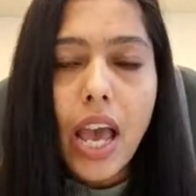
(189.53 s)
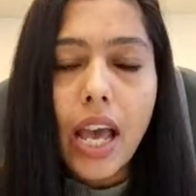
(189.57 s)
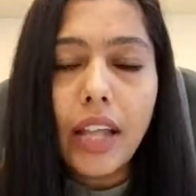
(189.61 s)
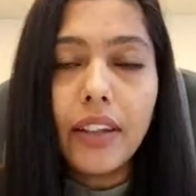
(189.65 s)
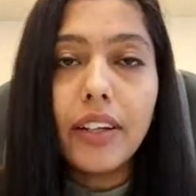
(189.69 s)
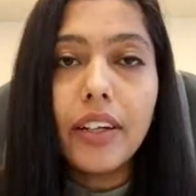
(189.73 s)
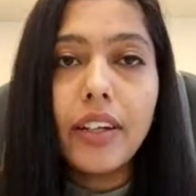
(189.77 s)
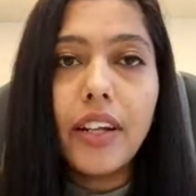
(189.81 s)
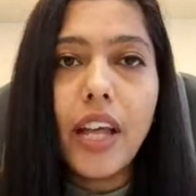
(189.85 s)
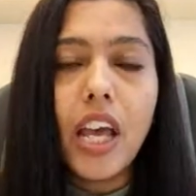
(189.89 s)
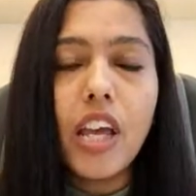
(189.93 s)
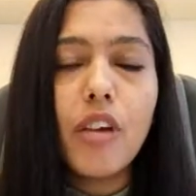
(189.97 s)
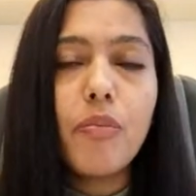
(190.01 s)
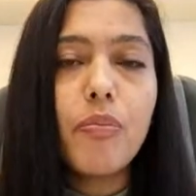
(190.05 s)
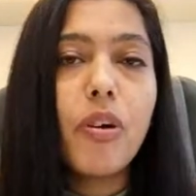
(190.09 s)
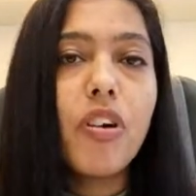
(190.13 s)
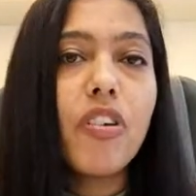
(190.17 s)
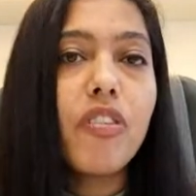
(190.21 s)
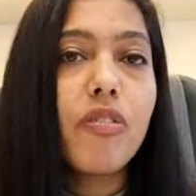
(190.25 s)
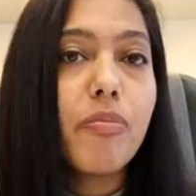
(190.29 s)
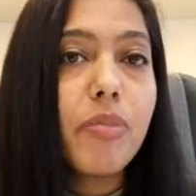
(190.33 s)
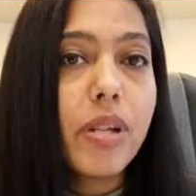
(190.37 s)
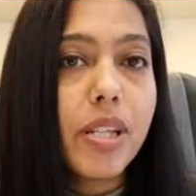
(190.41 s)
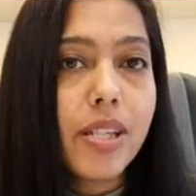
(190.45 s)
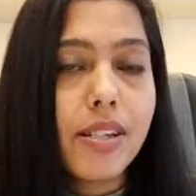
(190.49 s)
and the type
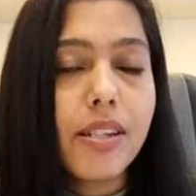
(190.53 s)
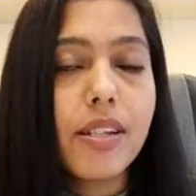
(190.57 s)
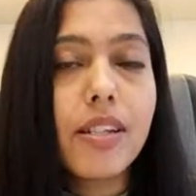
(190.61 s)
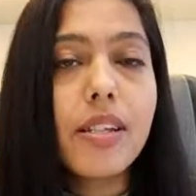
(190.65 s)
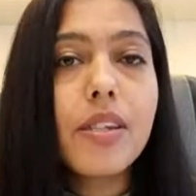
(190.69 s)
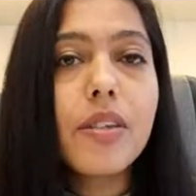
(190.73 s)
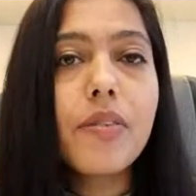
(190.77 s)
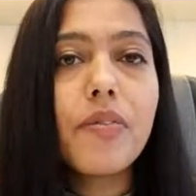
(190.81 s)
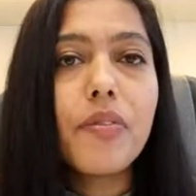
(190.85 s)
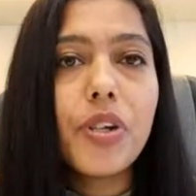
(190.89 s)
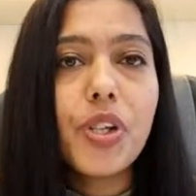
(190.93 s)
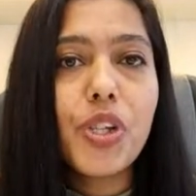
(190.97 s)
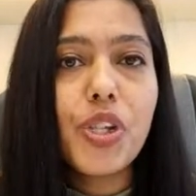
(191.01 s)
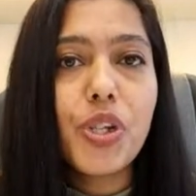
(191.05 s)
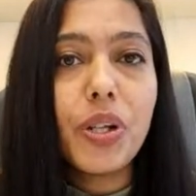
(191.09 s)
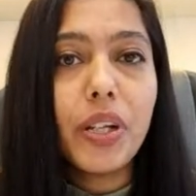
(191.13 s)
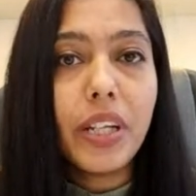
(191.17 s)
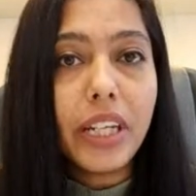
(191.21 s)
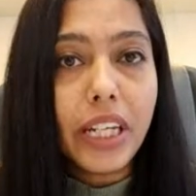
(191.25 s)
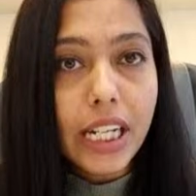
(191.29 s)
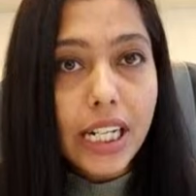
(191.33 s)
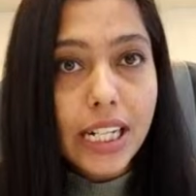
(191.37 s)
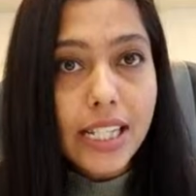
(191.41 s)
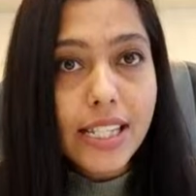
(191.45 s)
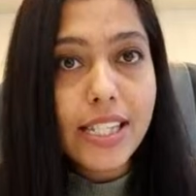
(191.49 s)
of business which
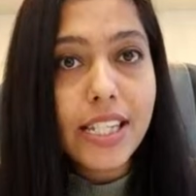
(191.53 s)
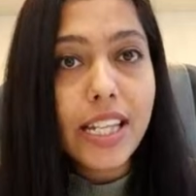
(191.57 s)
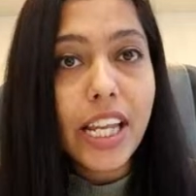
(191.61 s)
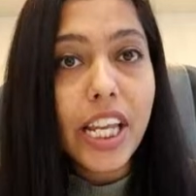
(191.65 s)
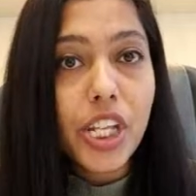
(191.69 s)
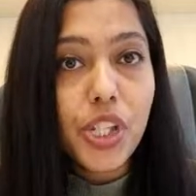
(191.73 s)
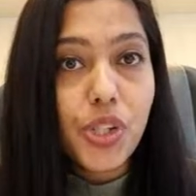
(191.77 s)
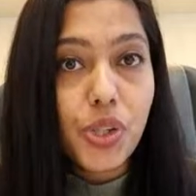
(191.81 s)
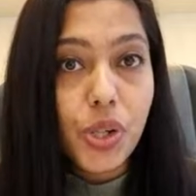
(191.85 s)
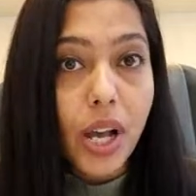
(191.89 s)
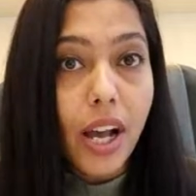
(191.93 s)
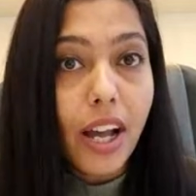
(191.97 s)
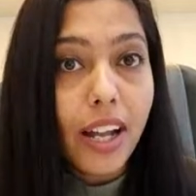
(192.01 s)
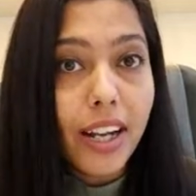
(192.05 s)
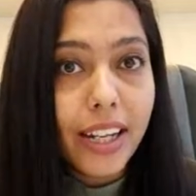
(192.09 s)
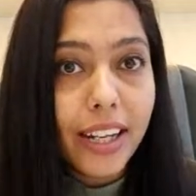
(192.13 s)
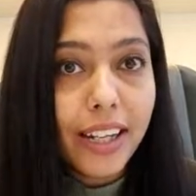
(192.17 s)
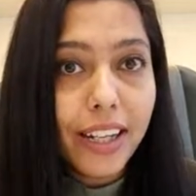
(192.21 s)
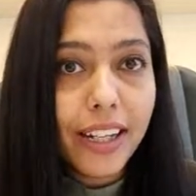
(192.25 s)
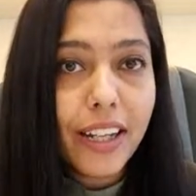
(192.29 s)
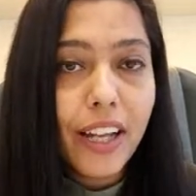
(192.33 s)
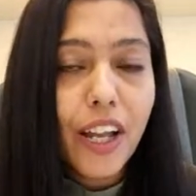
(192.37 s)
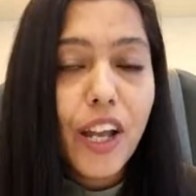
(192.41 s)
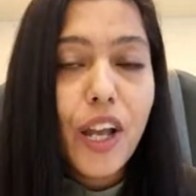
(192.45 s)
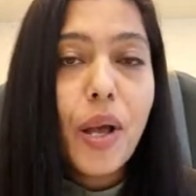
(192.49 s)
needs
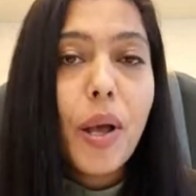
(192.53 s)
ijari